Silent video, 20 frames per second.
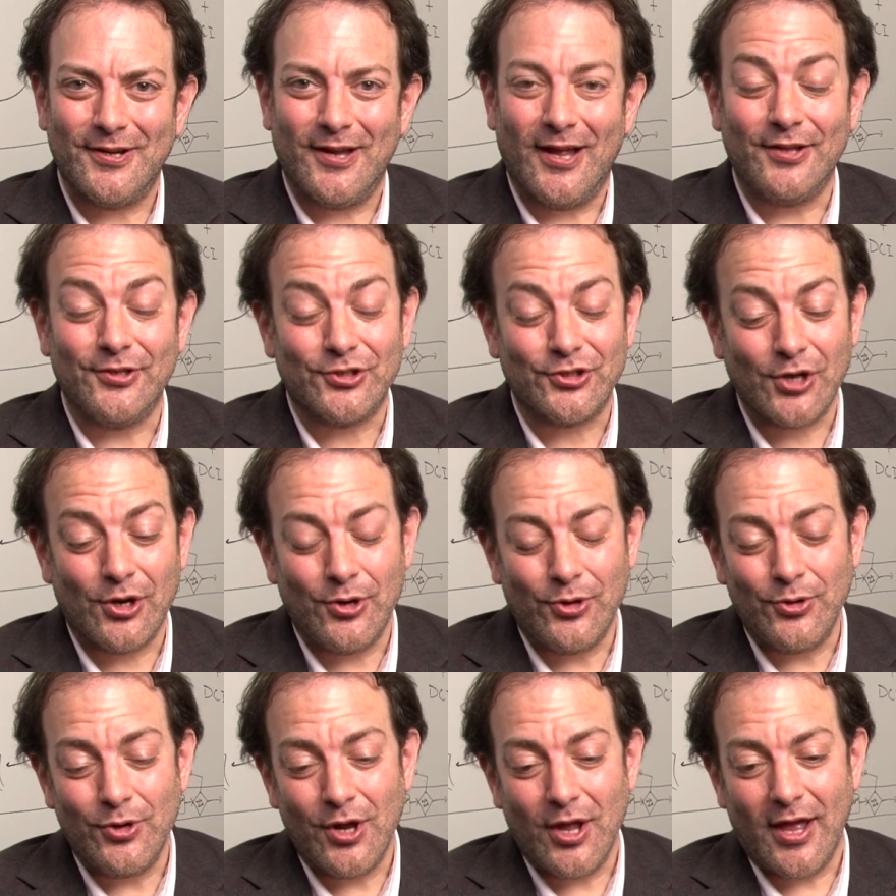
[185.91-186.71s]
And
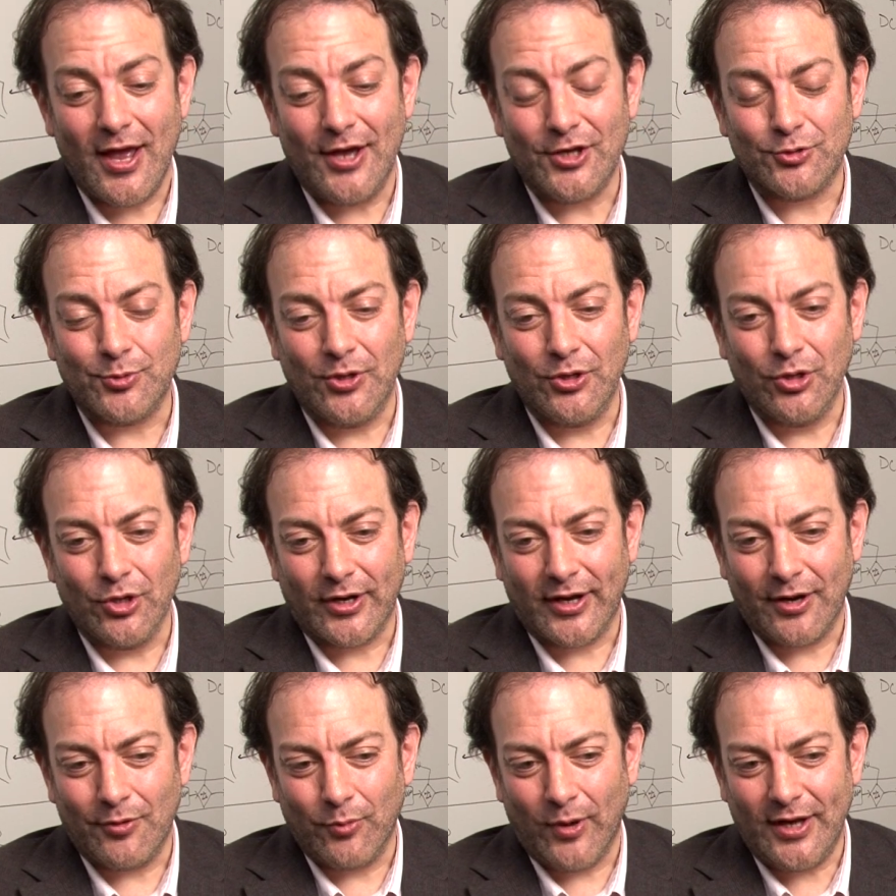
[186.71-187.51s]
so, as we
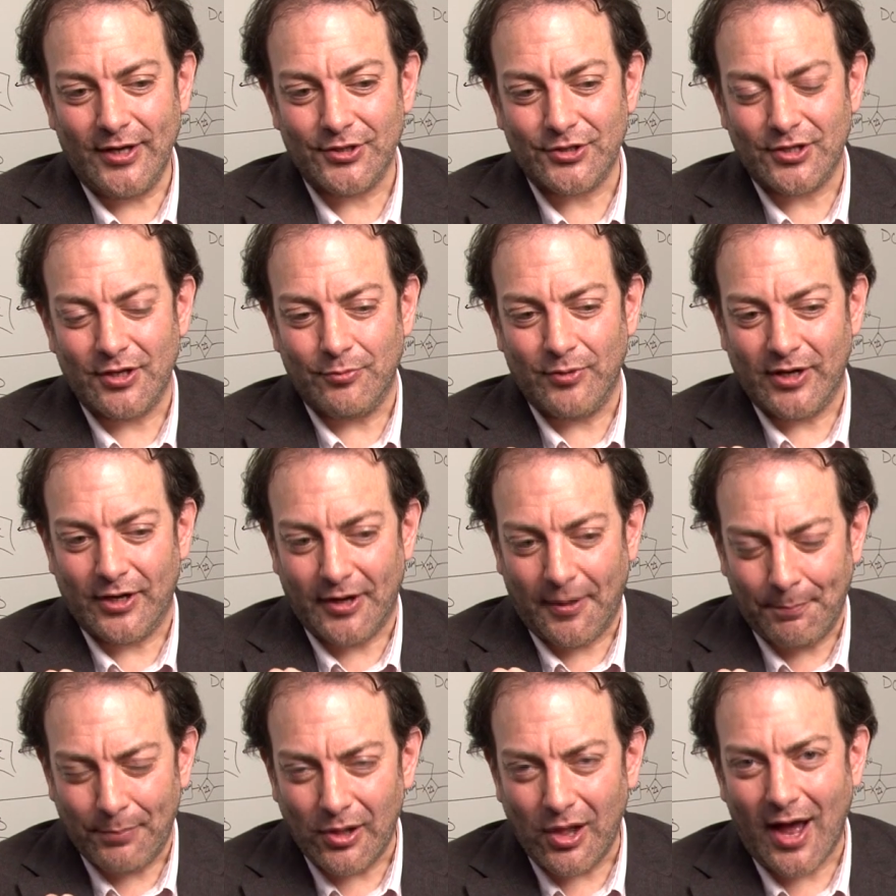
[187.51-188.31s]
look at ways that we
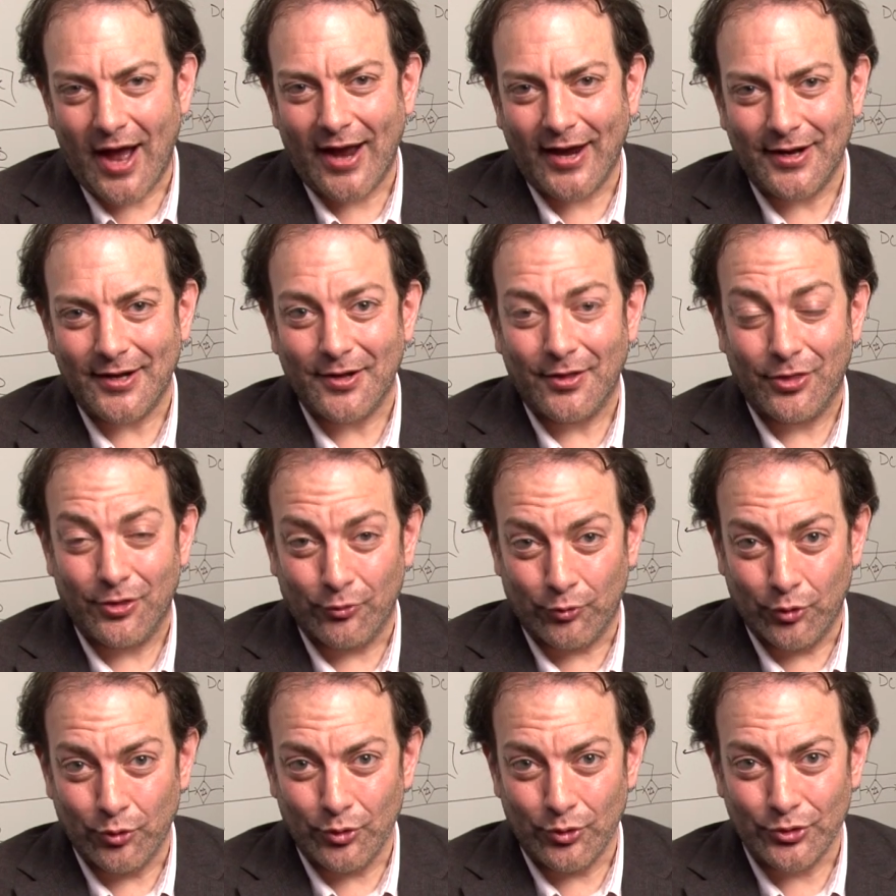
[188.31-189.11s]
could apply
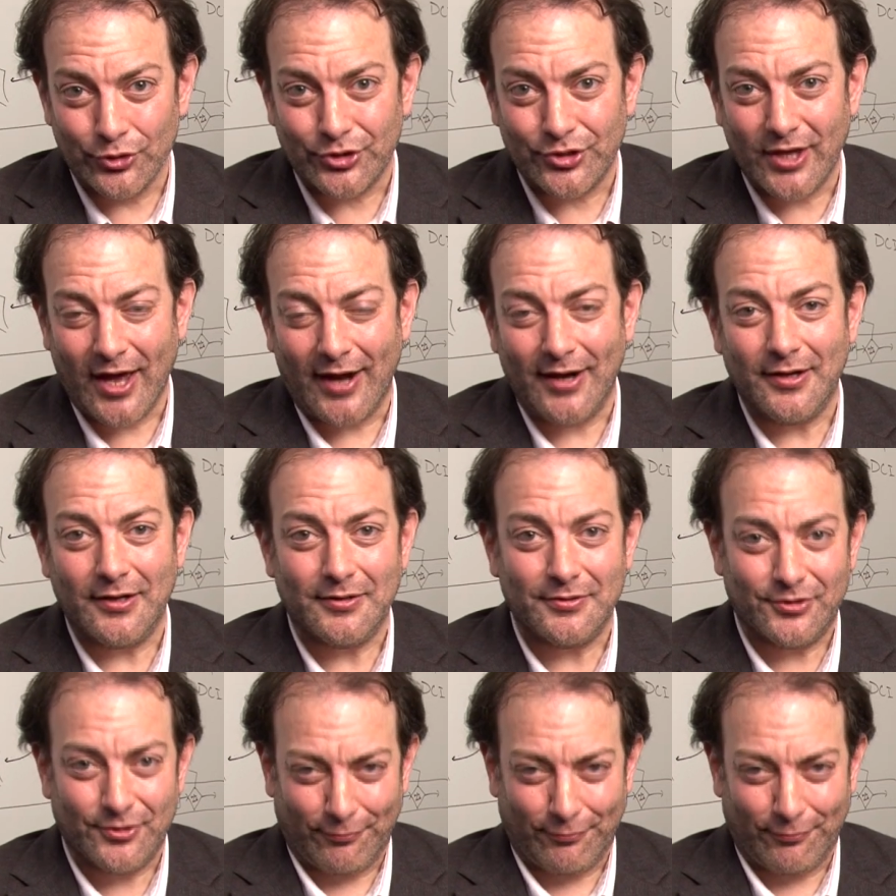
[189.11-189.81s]
the rules that